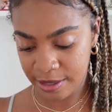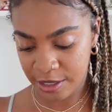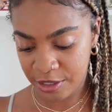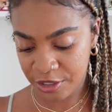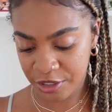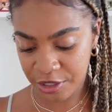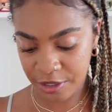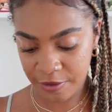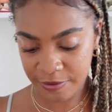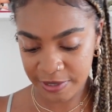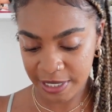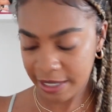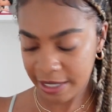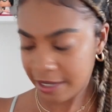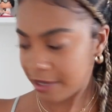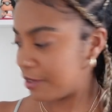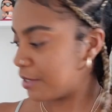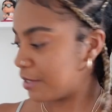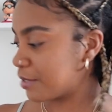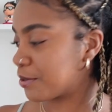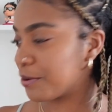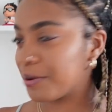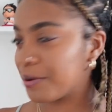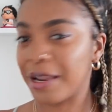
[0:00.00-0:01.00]
I shouldn't have taken
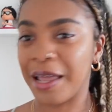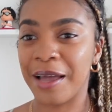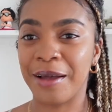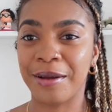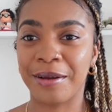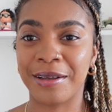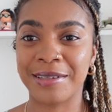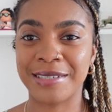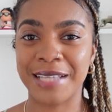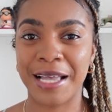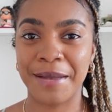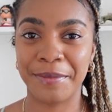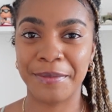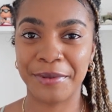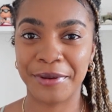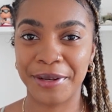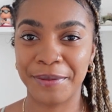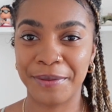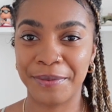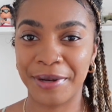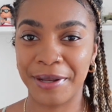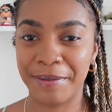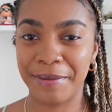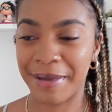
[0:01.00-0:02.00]
this all out because how am I going to
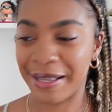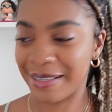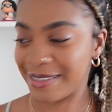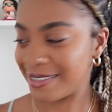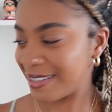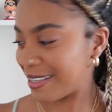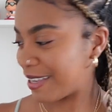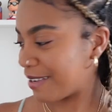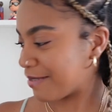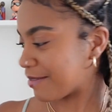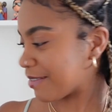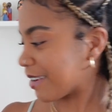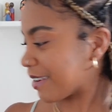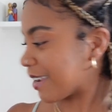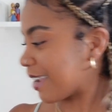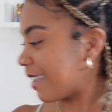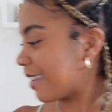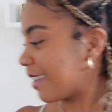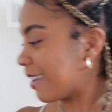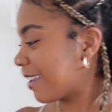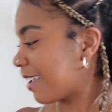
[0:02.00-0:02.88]
put it back together again?